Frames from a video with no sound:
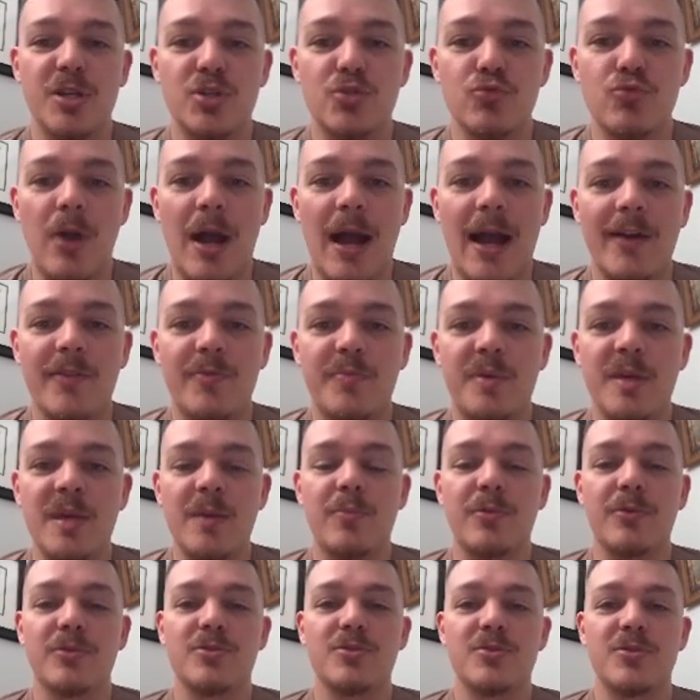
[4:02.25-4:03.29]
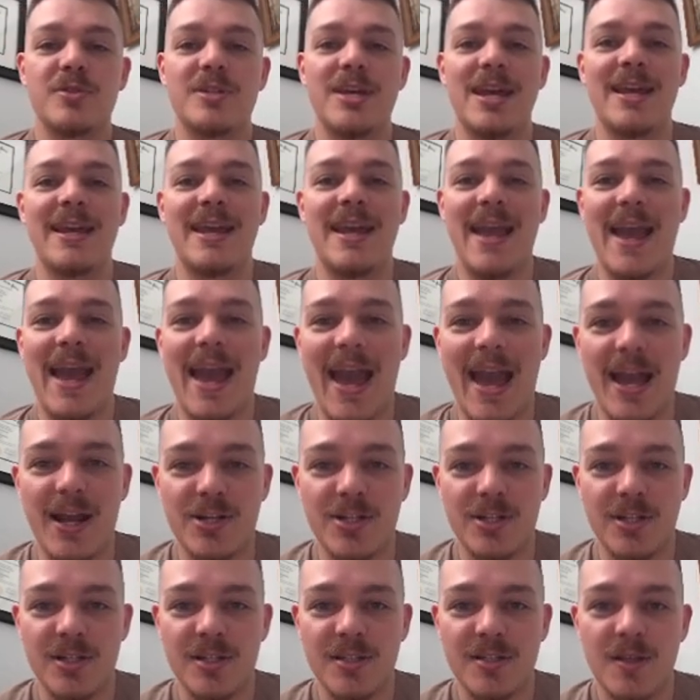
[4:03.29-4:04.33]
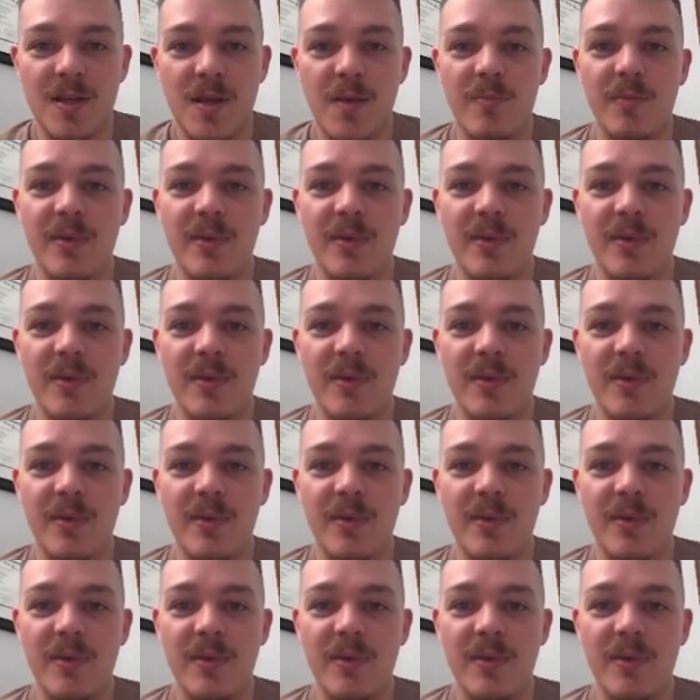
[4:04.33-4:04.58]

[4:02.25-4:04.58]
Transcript: drive people to take actions,